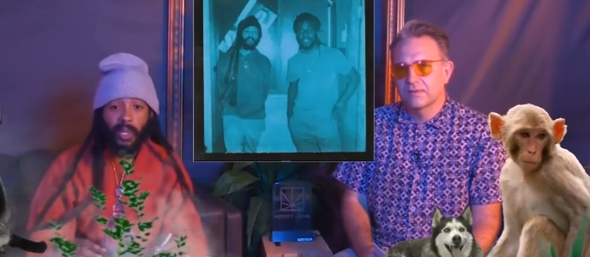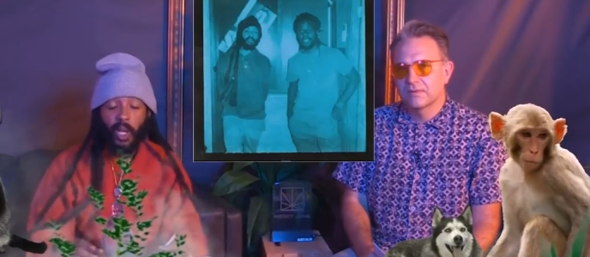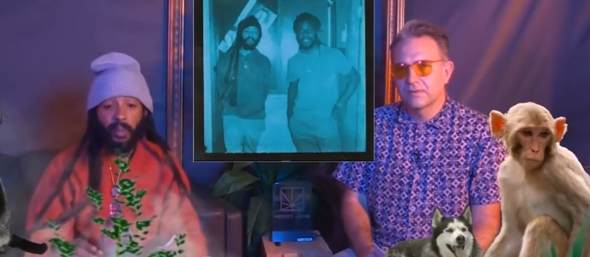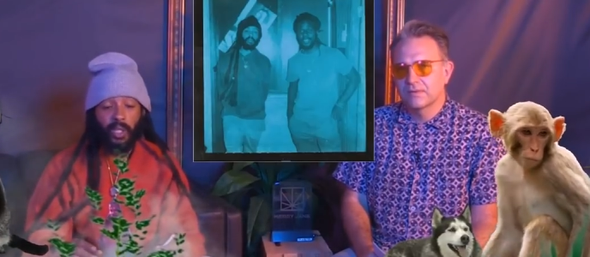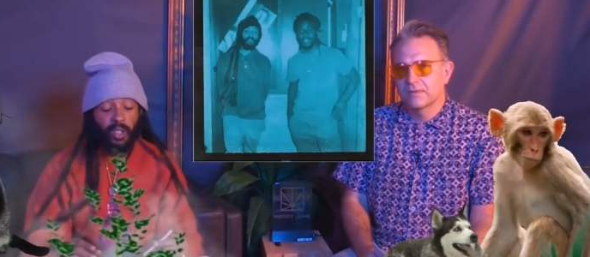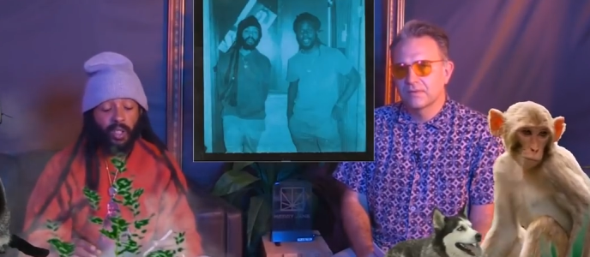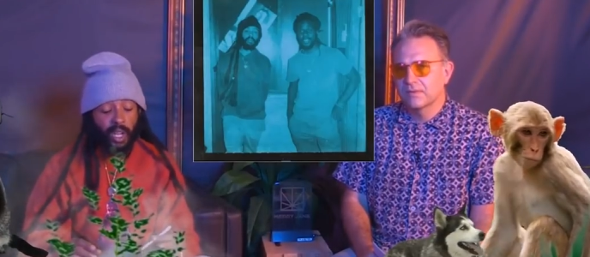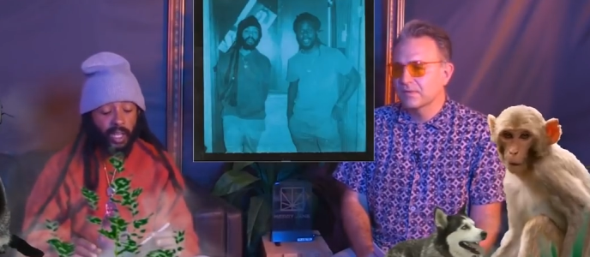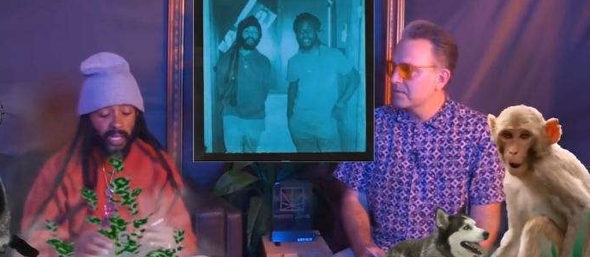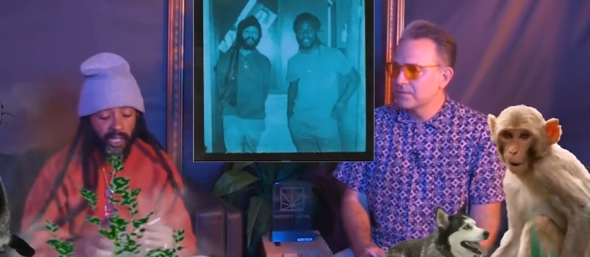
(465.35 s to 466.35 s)
Speaker 1: Big up to
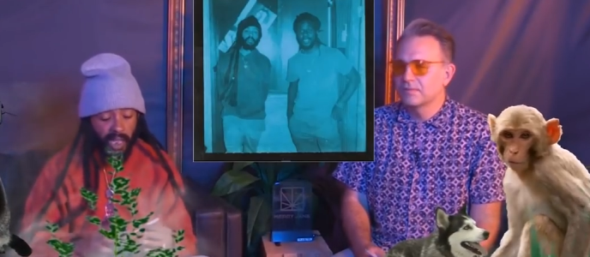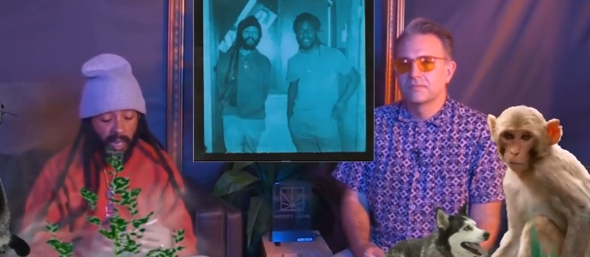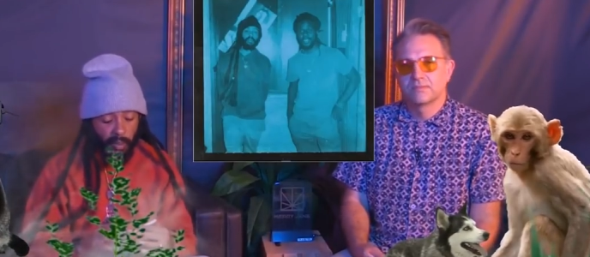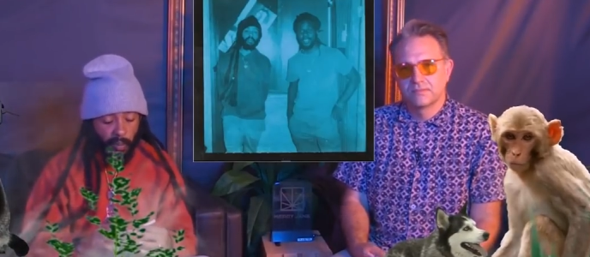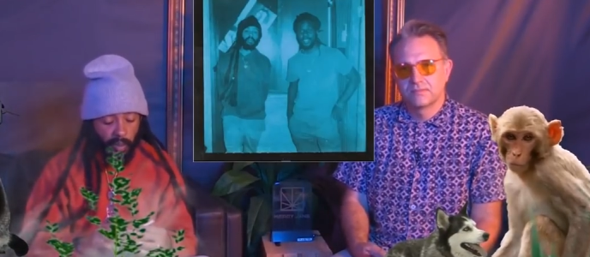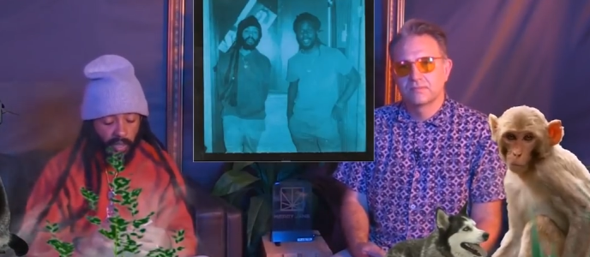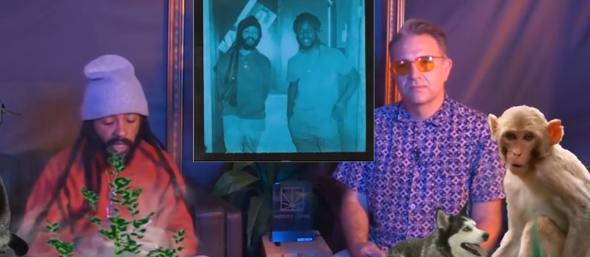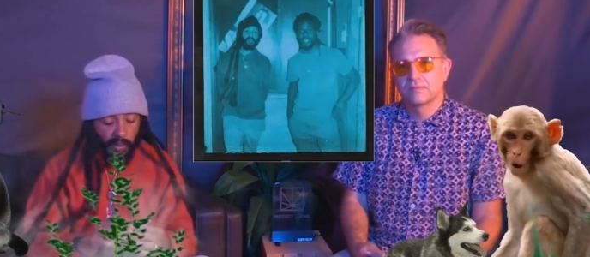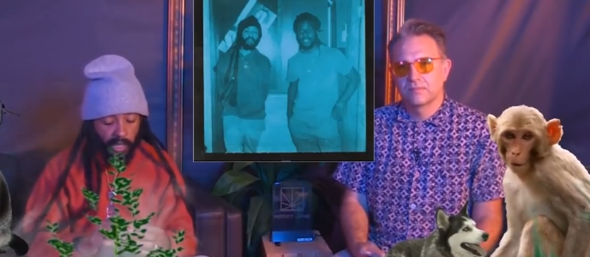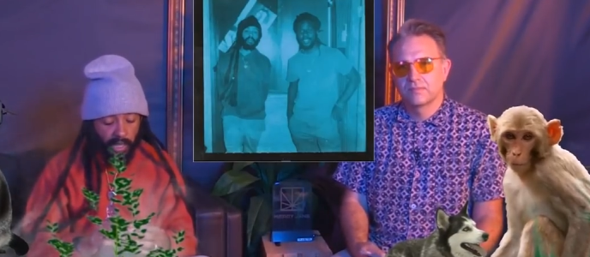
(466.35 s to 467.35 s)
Chronixx. He has an album out
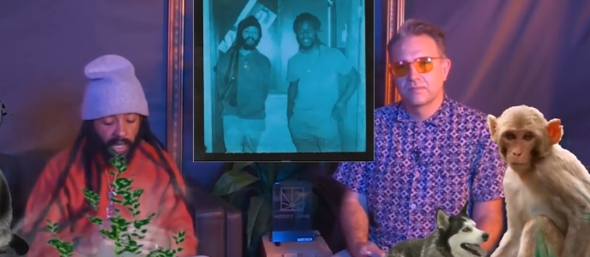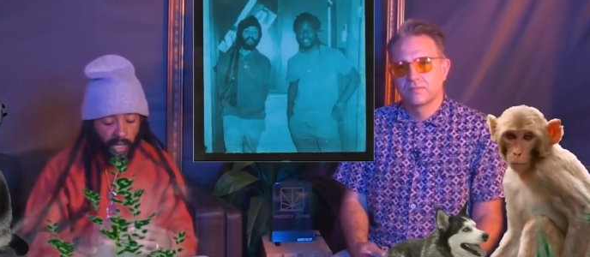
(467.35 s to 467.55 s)
as well